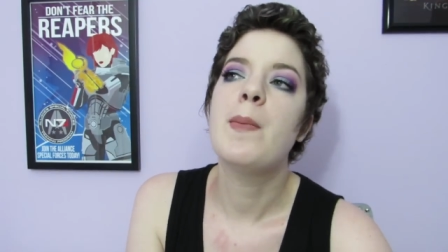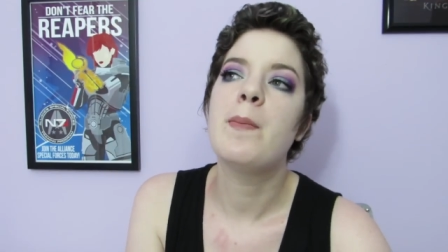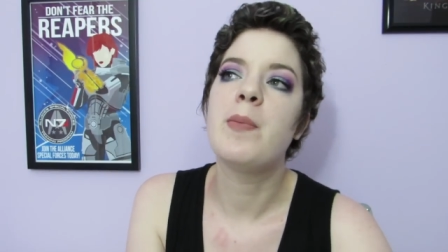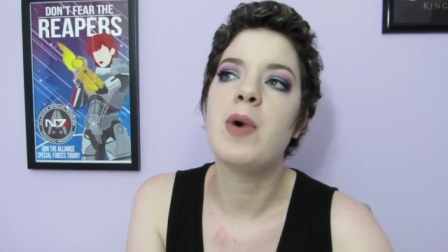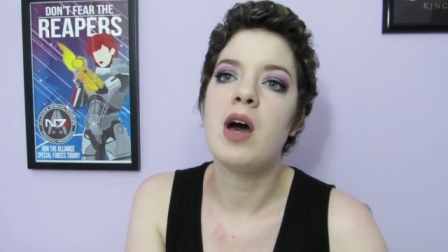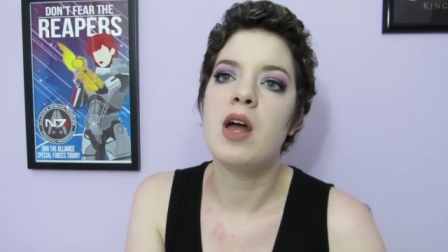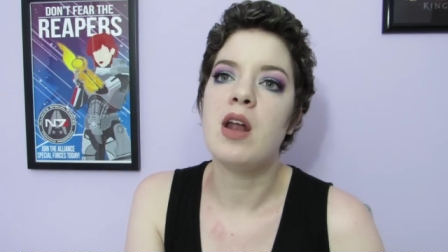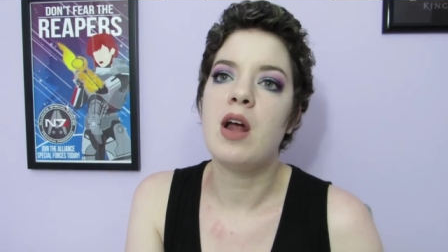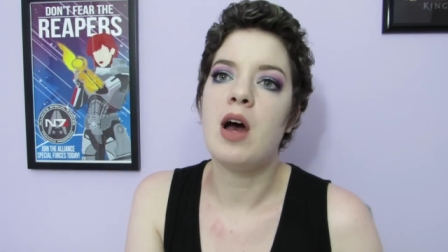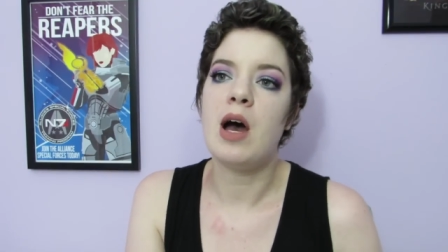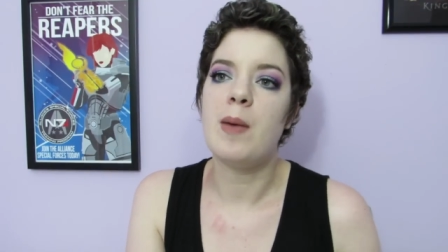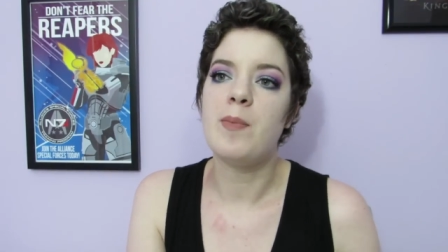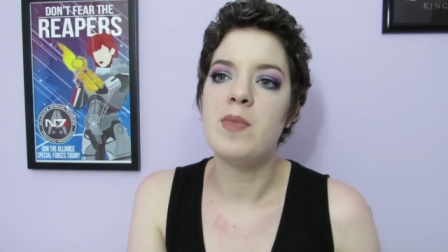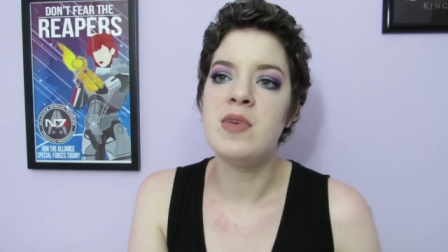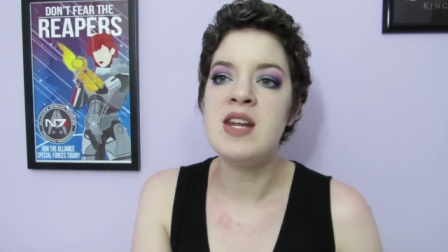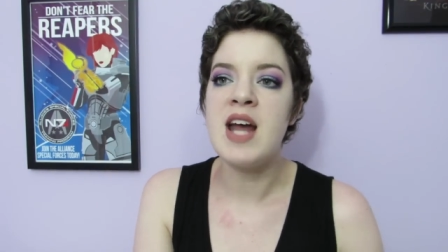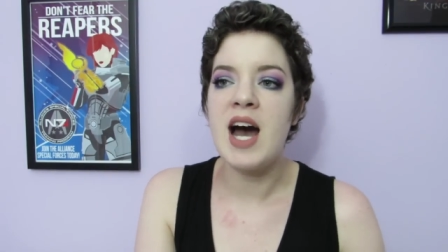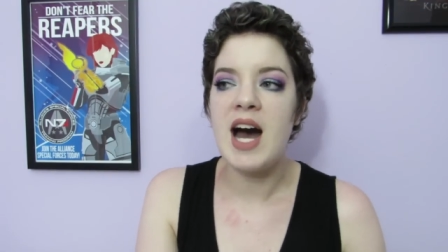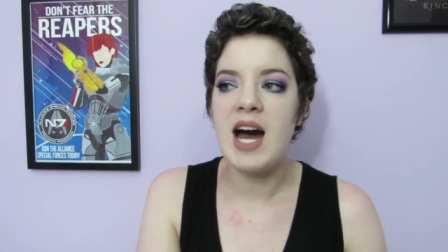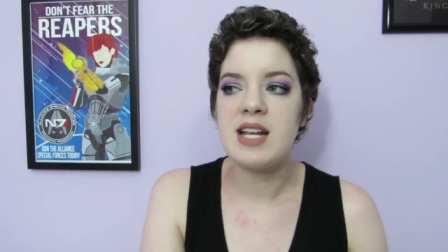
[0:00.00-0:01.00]
but
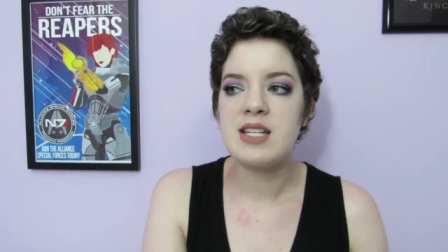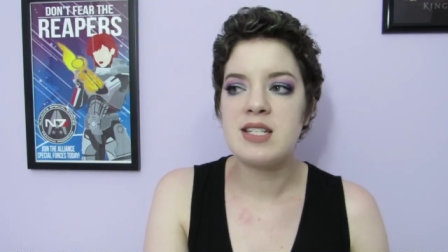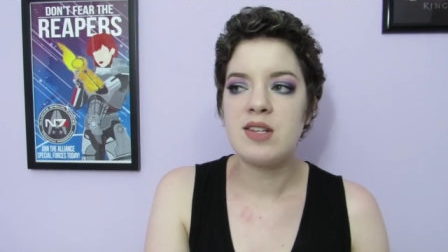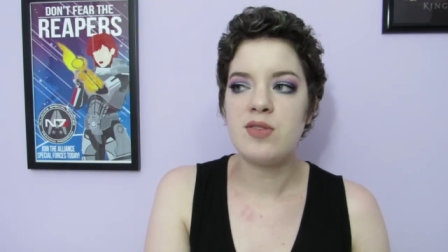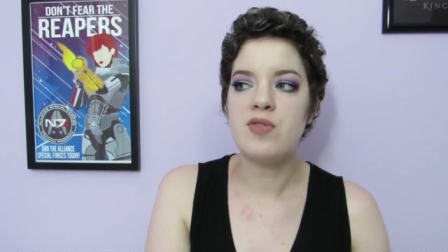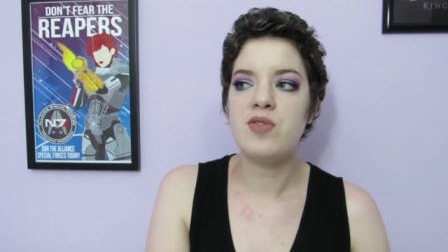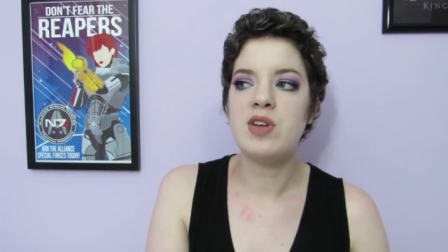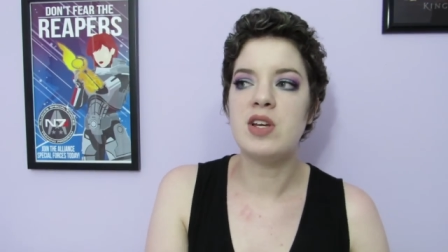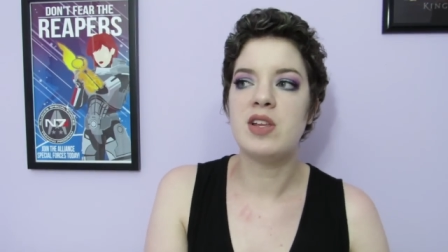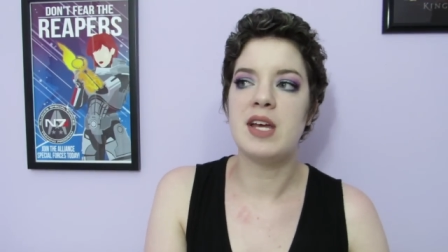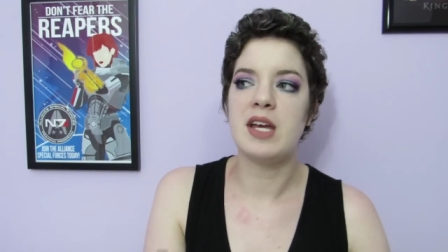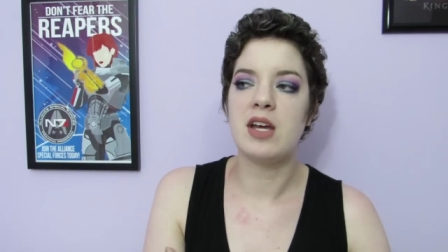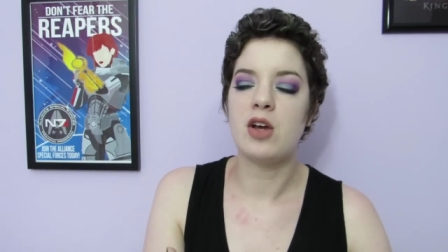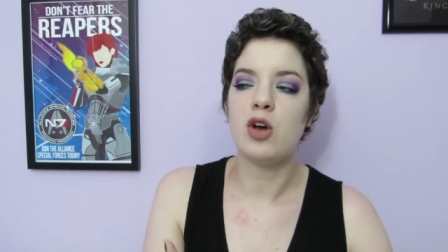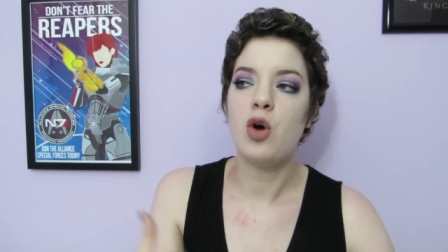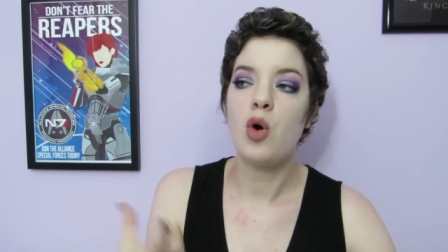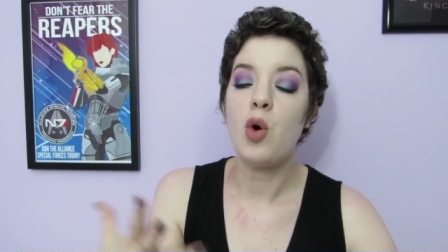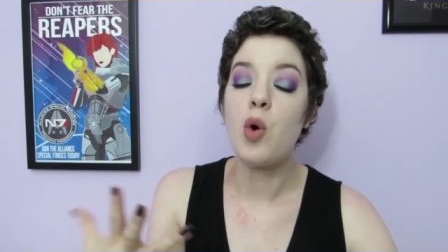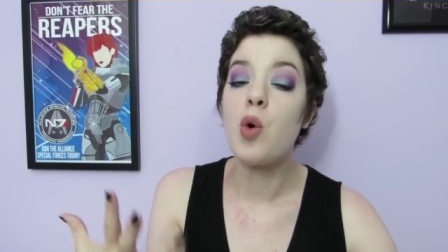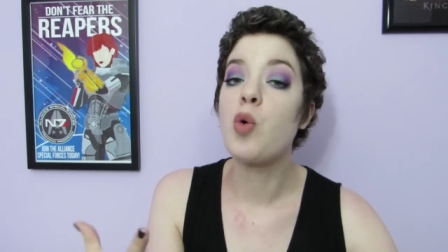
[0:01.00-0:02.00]
not
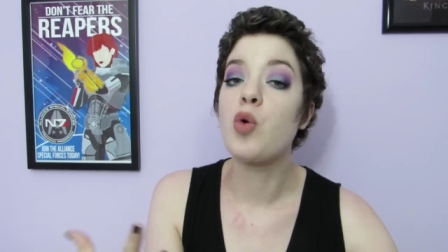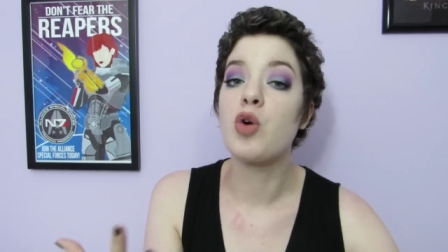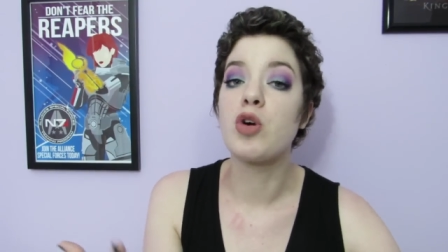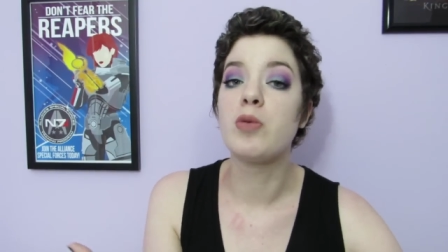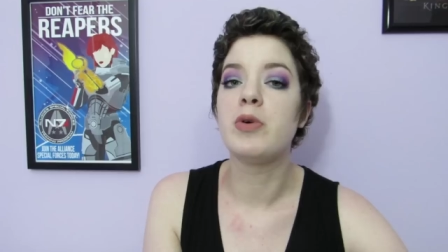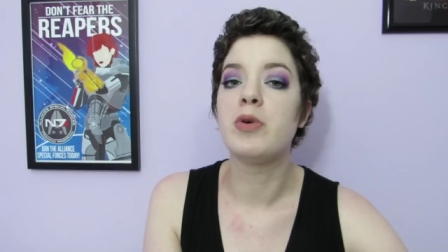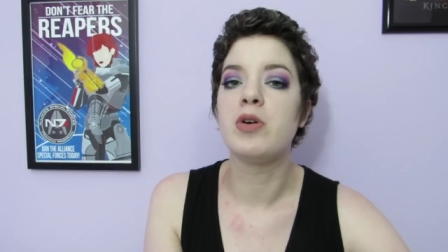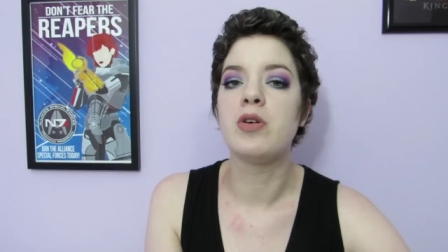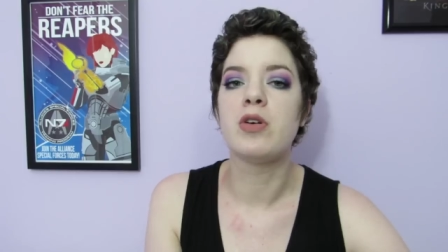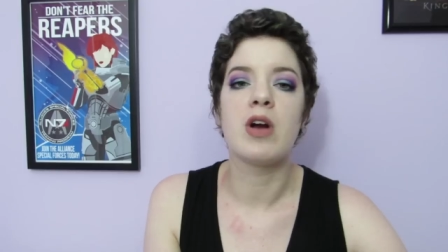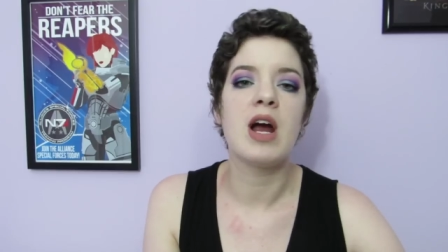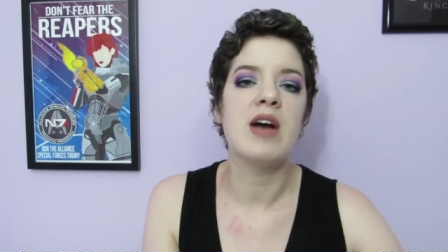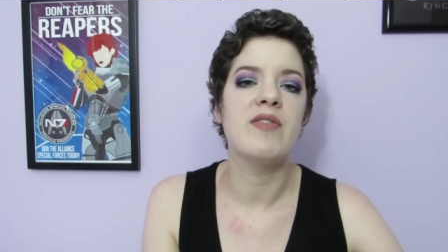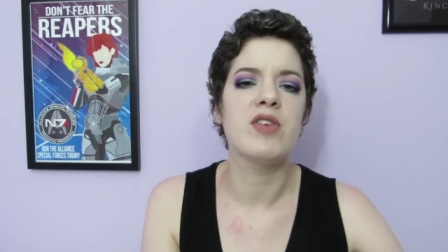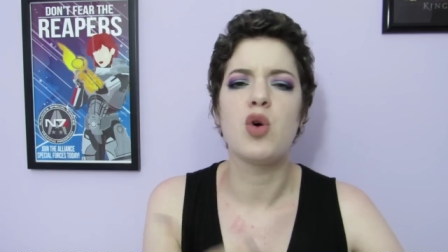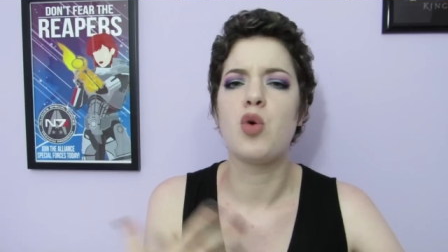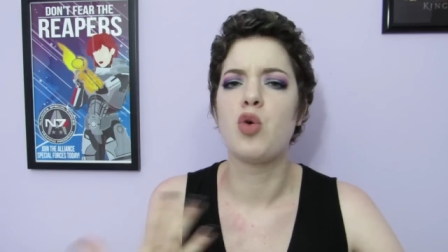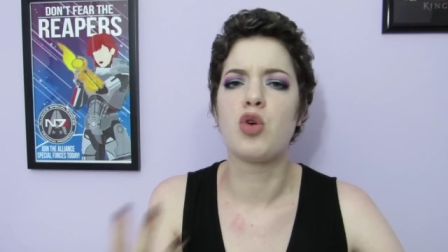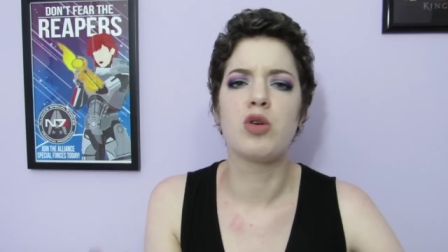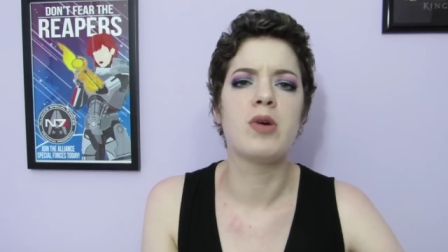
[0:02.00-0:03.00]
feeling horrible or
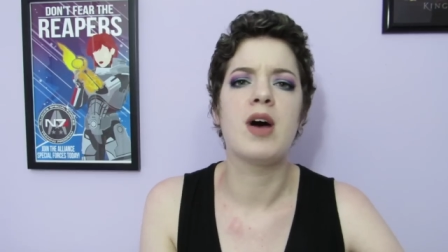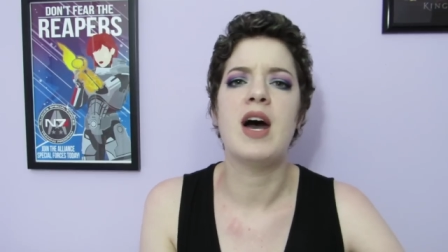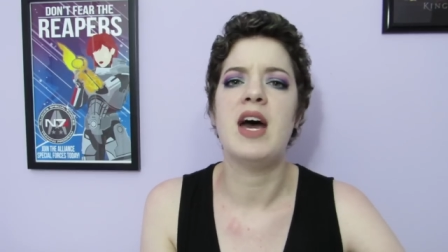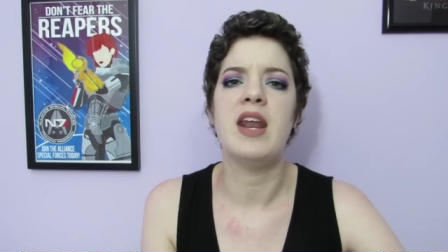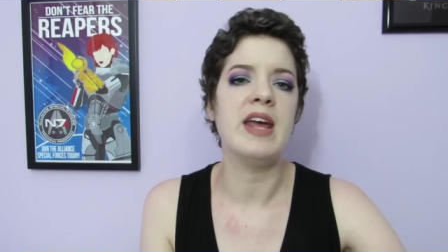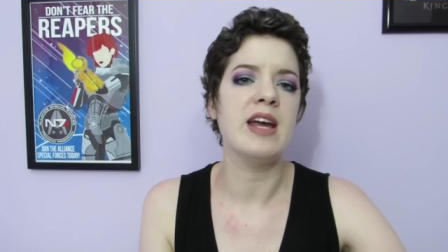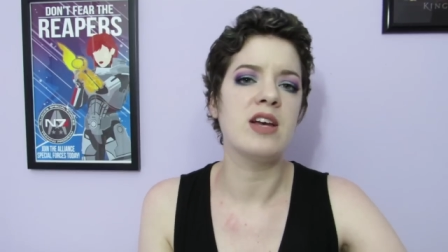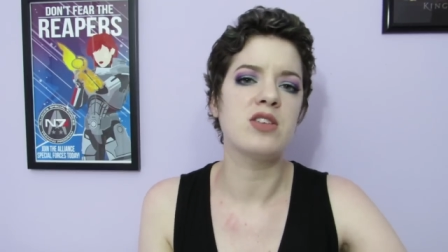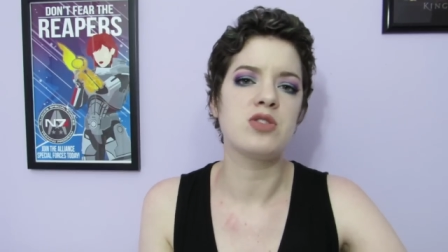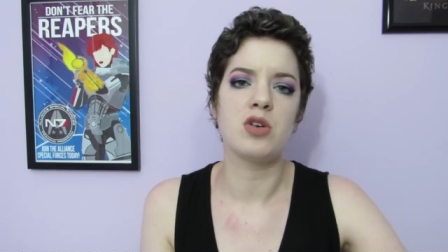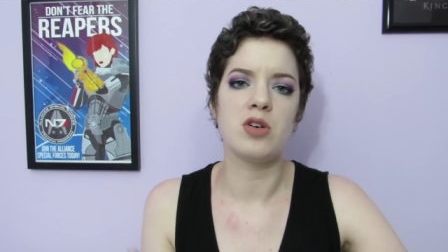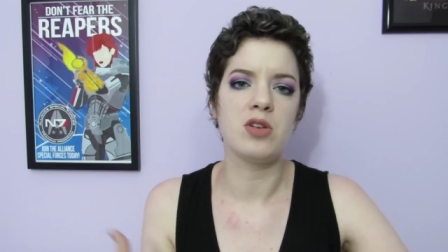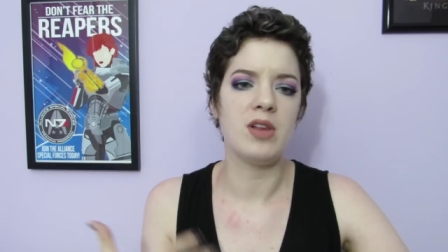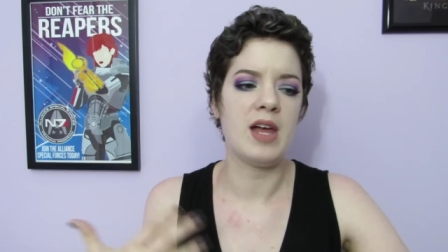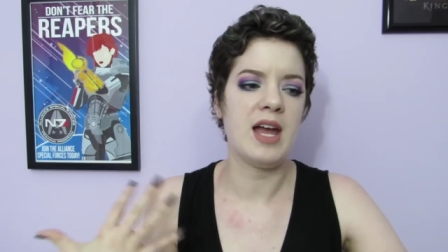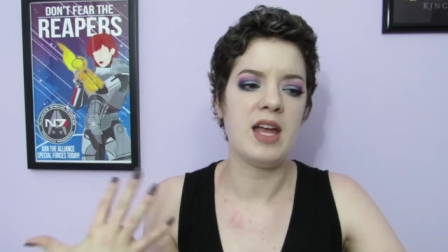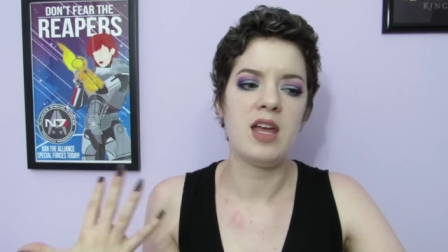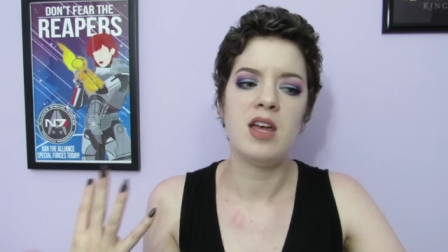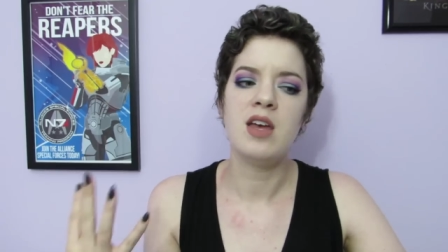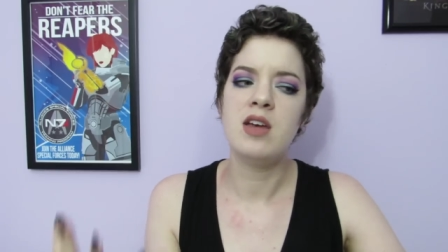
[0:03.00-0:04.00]
having horrible headaches or
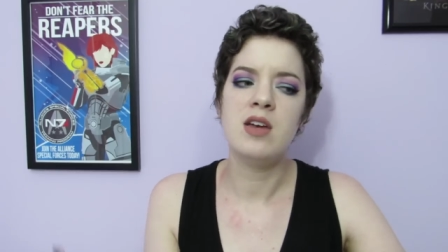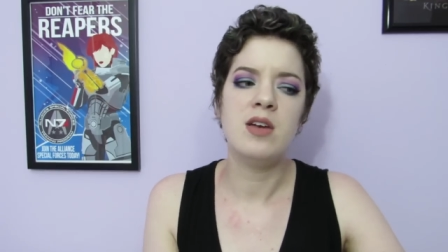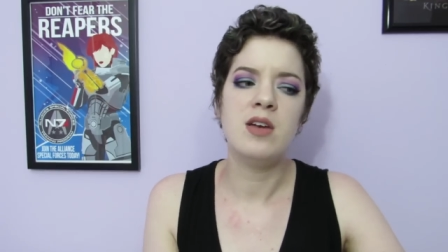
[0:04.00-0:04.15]
like